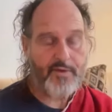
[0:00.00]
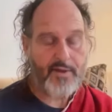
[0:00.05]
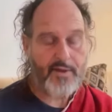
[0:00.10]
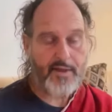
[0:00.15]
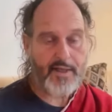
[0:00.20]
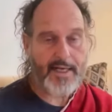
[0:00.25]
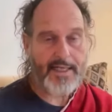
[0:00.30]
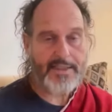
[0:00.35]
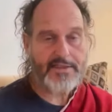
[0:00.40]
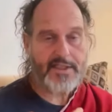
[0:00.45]
the
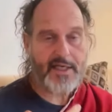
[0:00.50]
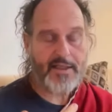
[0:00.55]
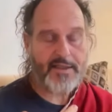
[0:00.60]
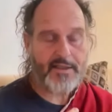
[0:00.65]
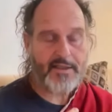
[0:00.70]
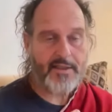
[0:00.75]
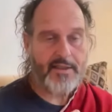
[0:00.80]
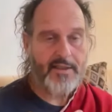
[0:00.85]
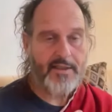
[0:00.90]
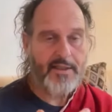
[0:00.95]
heart
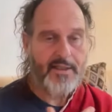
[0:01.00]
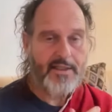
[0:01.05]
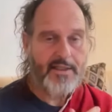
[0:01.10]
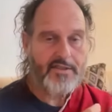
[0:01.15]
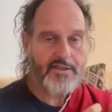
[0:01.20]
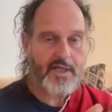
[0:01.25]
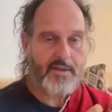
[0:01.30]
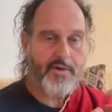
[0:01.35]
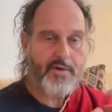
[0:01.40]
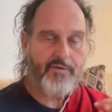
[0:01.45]
chakra,
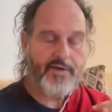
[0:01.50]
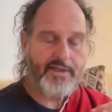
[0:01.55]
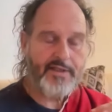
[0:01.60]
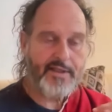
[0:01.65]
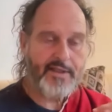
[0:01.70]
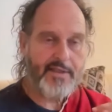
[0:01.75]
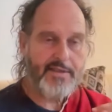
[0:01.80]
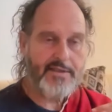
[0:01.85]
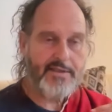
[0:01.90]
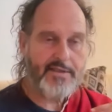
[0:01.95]
some of
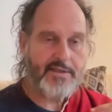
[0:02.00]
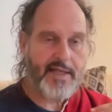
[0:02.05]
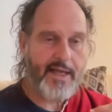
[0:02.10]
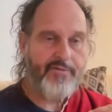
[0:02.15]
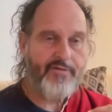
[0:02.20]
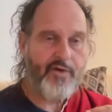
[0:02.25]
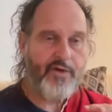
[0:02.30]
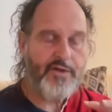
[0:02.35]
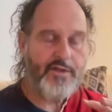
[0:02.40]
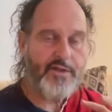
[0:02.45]
it gets
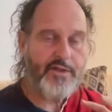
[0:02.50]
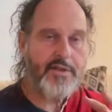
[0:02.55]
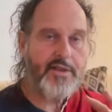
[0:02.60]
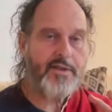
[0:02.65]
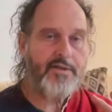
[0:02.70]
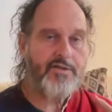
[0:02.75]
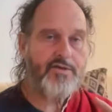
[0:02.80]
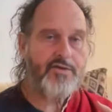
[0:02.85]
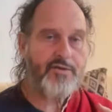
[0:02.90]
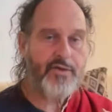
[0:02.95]
diverted
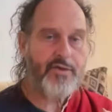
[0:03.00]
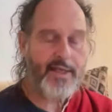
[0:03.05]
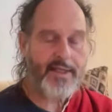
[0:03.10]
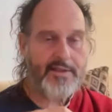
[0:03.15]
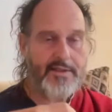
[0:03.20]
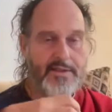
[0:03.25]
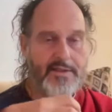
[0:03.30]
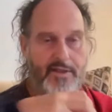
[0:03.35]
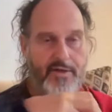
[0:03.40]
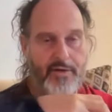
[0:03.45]
into
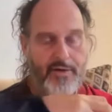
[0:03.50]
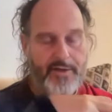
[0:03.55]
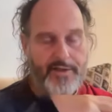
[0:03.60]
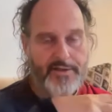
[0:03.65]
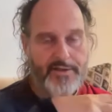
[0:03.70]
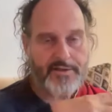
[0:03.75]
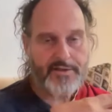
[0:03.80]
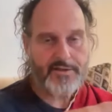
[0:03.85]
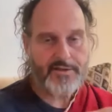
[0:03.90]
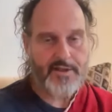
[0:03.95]
energy
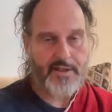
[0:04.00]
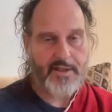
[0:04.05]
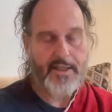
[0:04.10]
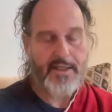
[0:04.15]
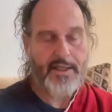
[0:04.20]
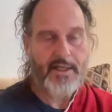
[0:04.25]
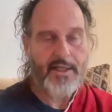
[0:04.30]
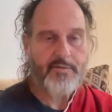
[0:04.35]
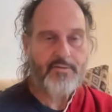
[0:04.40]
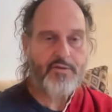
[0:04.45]
currents
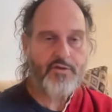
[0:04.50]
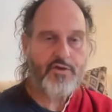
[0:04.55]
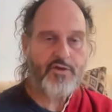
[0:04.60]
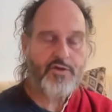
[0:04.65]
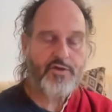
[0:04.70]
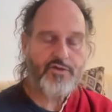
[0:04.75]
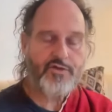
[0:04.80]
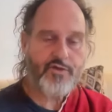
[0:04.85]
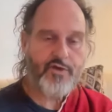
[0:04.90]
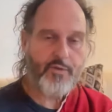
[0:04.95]

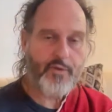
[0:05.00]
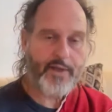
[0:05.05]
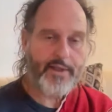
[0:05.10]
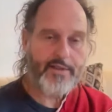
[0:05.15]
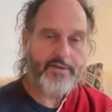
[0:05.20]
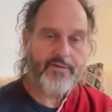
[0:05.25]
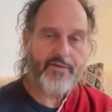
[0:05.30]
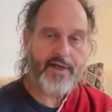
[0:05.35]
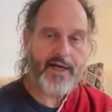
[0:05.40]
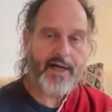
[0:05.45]
due to the
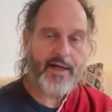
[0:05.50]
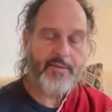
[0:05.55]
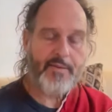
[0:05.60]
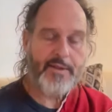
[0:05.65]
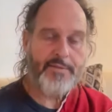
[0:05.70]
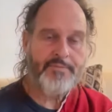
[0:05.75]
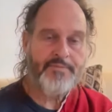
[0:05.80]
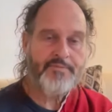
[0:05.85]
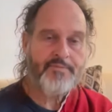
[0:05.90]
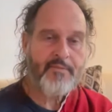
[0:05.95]
wind of
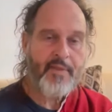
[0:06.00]
karma,